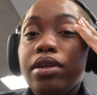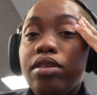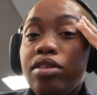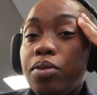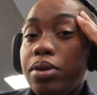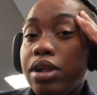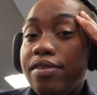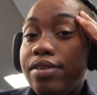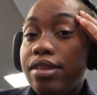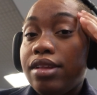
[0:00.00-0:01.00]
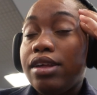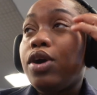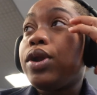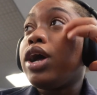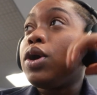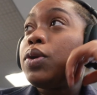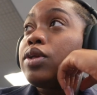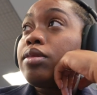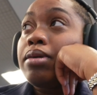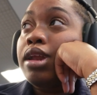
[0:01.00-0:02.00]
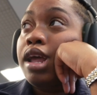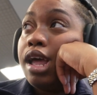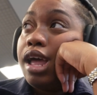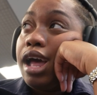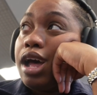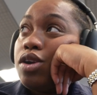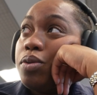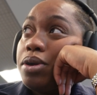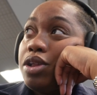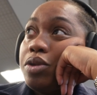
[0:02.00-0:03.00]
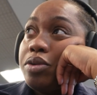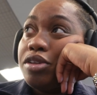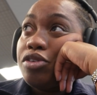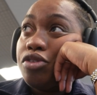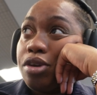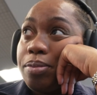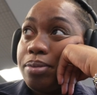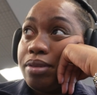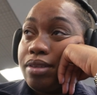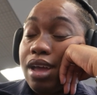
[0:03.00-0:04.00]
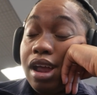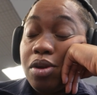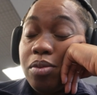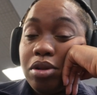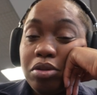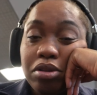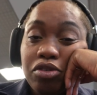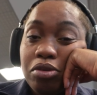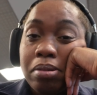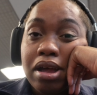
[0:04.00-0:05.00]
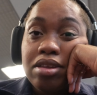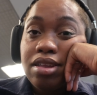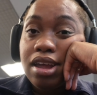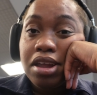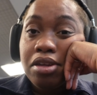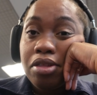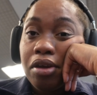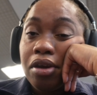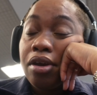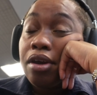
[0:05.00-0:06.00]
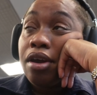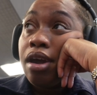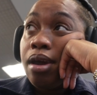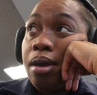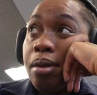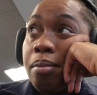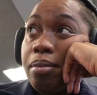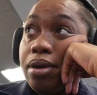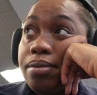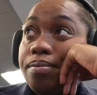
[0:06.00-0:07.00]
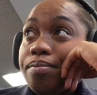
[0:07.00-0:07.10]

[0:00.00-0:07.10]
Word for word: so we'll have to see how that goes but I don't want to lose the trip I didn't want to lose the trip last night either but